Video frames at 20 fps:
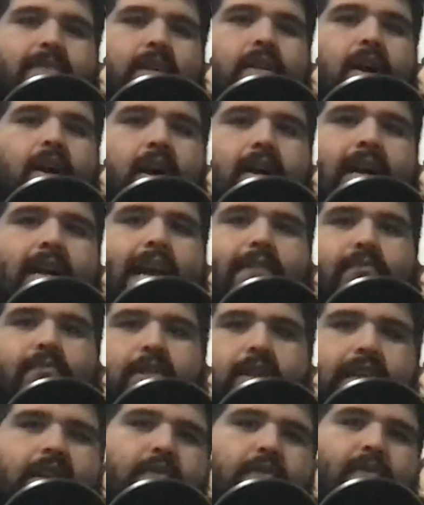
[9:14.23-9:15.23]
along and
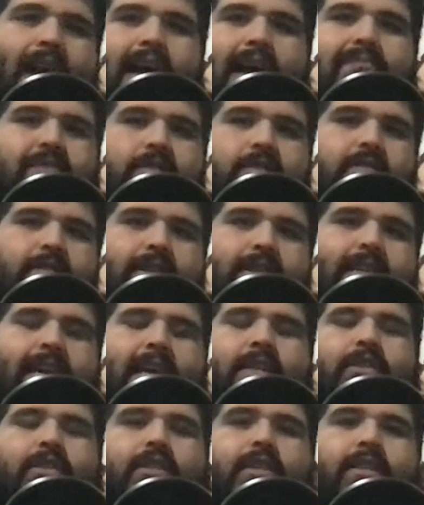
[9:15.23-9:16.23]
really grabs your
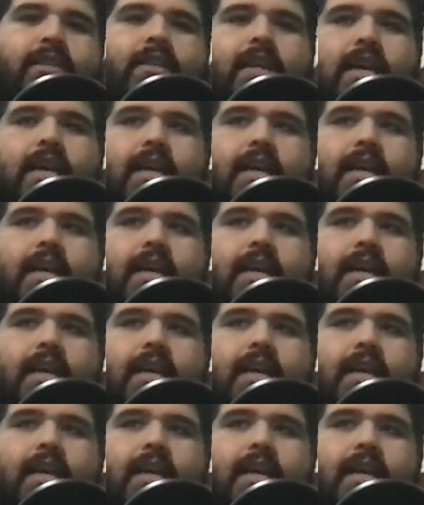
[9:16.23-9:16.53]
attention.